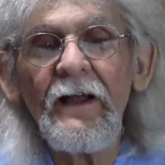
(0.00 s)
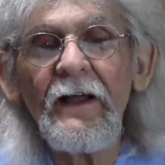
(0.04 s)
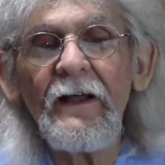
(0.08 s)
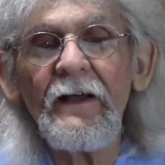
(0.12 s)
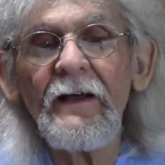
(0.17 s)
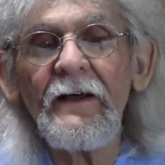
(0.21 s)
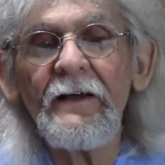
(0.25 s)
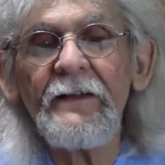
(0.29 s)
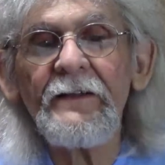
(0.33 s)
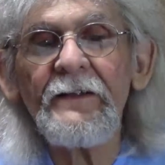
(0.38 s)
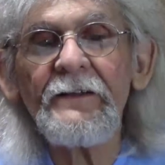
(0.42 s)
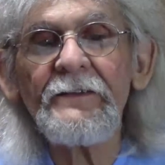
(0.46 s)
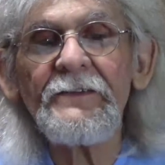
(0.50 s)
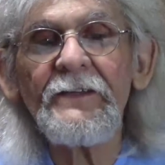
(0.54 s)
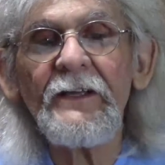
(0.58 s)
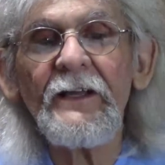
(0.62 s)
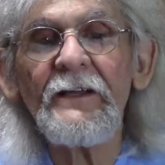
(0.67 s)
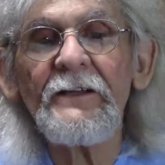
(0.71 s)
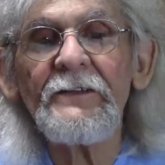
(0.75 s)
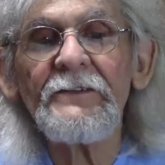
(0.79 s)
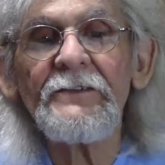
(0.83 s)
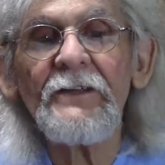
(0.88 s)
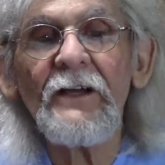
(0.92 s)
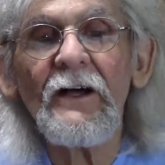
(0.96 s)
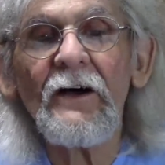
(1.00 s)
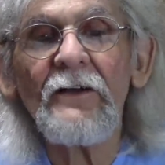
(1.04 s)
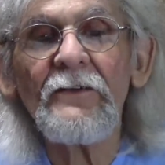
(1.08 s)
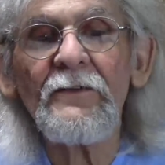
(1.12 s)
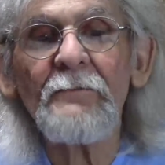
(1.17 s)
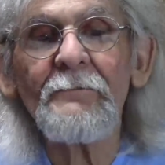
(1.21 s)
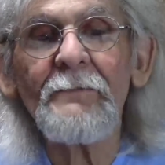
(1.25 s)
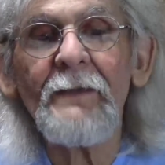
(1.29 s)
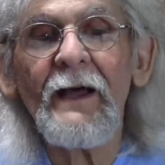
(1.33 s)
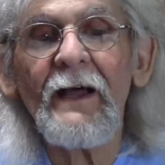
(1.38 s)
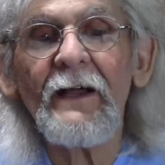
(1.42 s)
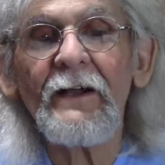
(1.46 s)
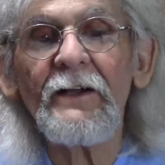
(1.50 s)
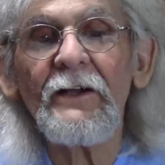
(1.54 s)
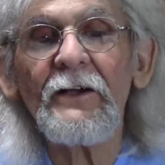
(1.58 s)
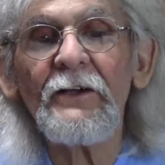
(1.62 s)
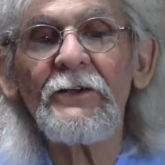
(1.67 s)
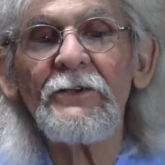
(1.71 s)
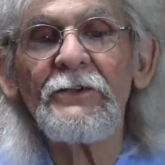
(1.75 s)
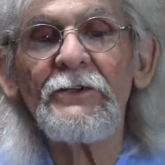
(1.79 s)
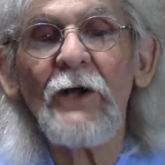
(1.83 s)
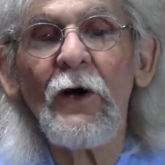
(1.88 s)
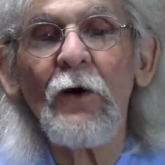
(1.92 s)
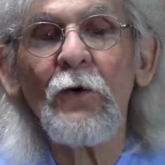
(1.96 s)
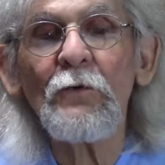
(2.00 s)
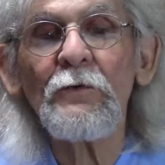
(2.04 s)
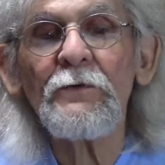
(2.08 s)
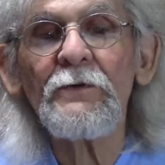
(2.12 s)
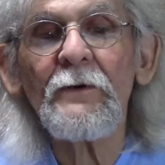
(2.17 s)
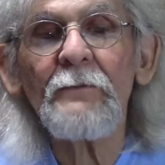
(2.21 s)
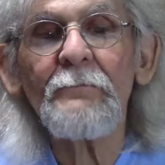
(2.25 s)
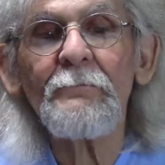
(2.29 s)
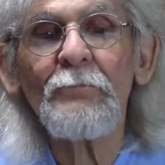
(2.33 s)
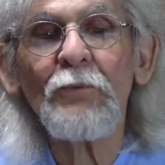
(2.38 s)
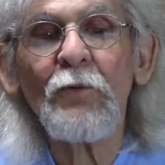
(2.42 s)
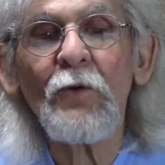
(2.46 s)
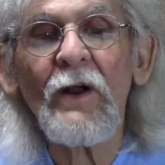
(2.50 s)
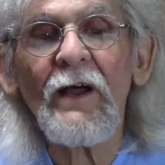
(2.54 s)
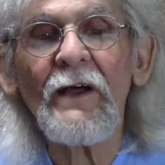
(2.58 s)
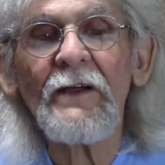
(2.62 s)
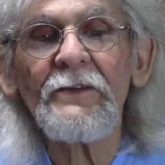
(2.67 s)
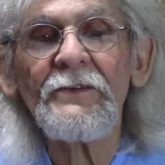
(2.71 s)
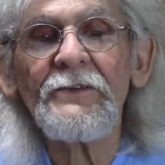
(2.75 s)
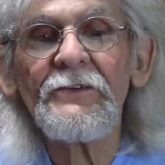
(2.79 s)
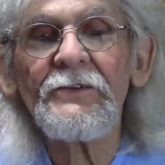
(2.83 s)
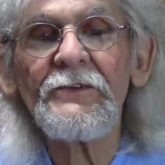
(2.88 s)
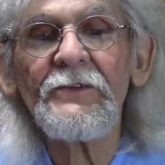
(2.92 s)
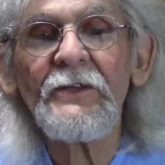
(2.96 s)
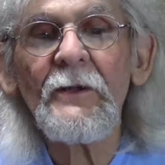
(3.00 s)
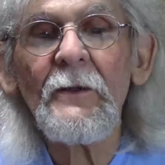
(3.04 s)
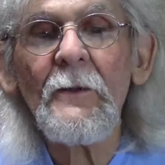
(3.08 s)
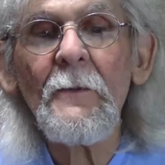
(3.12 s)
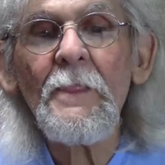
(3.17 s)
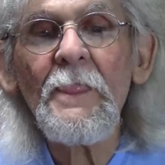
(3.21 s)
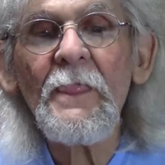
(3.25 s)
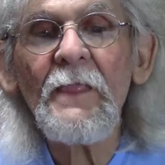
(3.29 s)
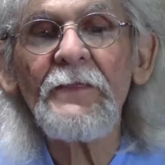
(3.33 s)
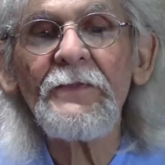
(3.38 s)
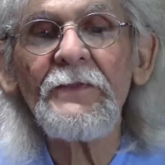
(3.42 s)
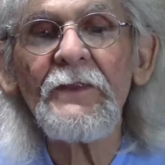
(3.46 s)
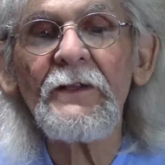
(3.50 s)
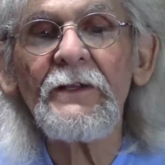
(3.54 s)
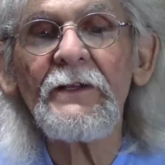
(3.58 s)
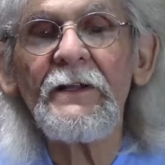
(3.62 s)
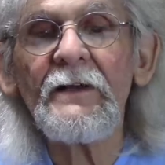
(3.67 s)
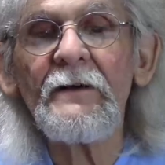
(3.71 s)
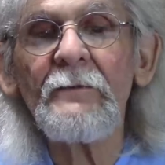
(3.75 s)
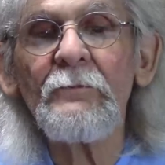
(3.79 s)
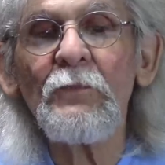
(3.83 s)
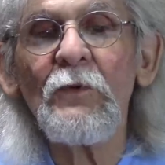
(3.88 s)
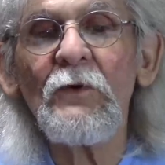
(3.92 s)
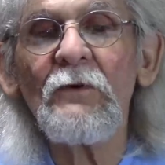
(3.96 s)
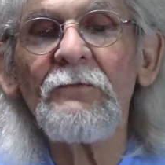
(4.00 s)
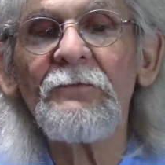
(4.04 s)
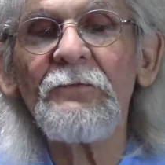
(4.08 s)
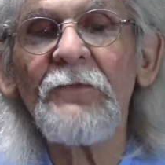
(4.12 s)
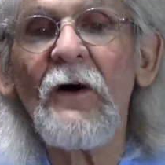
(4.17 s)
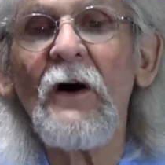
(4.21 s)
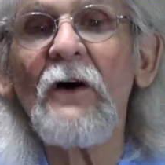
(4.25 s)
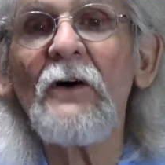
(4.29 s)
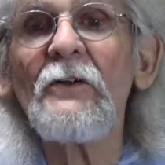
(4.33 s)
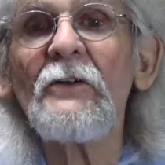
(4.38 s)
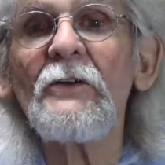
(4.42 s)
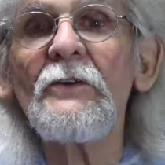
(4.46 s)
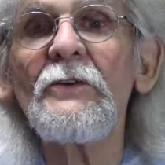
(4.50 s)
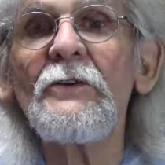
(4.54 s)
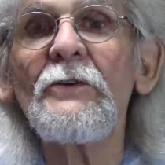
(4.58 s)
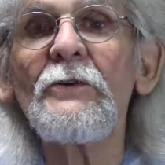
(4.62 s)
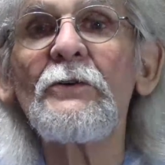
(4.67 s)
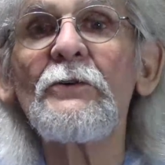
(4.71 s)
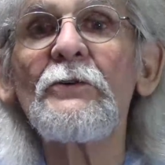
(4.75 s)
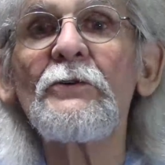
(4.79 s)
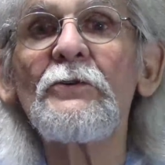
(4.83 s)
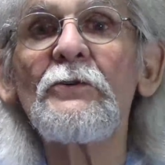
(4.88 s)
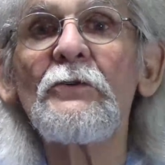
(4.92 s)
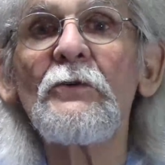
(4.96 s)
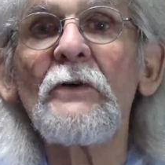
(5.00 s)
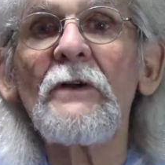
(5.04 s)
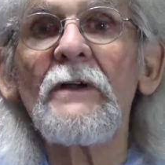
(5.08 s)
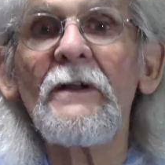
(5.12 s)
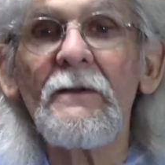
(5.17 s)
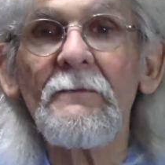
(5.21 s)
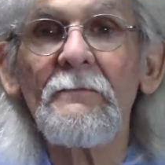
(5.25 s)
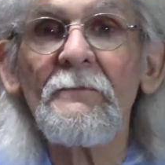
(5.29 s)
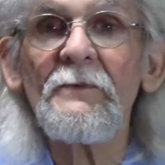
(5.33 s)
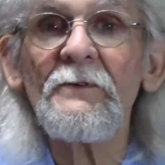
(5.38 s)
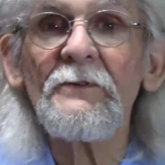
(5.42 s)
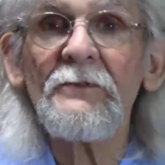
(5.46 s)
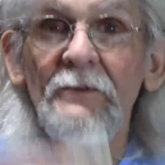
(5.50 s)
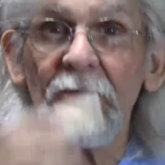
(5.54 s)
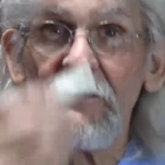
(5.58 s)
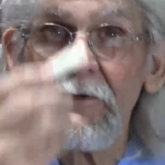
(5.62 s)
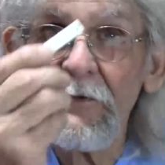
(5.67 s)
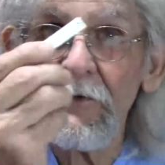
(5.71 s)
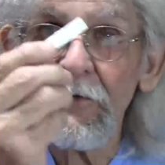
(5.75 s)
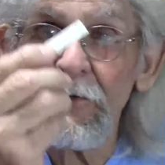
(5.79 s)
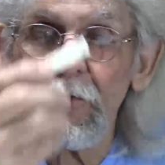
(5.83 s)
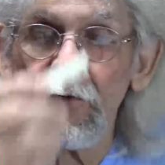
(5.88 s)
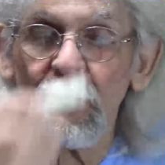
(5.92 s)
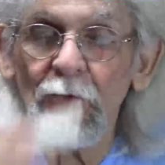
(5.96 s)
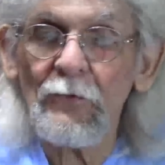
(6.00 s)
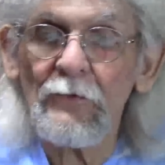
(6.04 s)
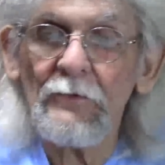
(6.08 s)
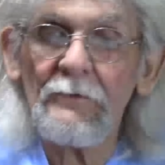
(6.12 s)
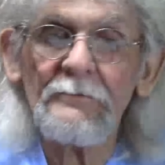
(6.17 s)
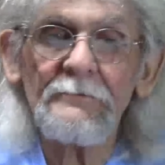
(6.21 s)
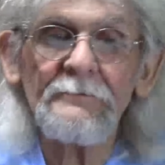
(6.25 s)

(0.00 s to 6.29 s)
And it says on the back, don't press. The nib will follow your dreams. Cool.